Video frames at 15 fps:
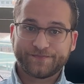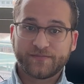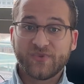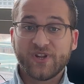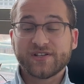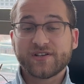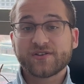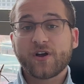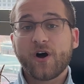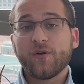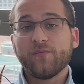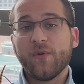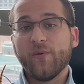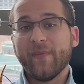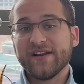This is called
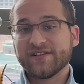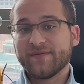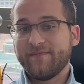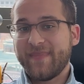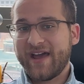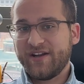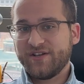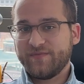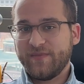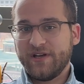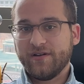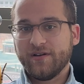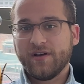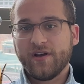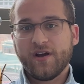momentum management,
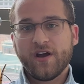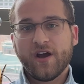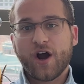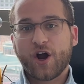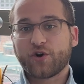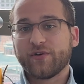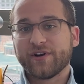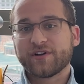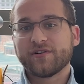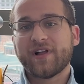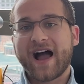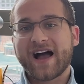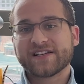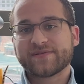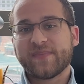a critical
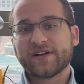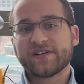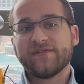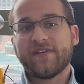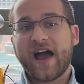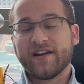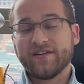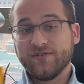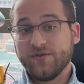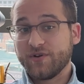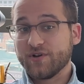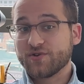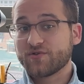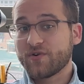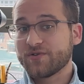aspect of attitude
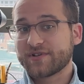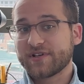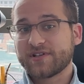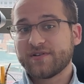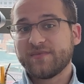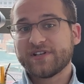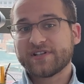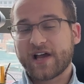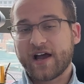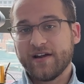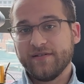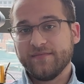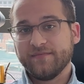control system design.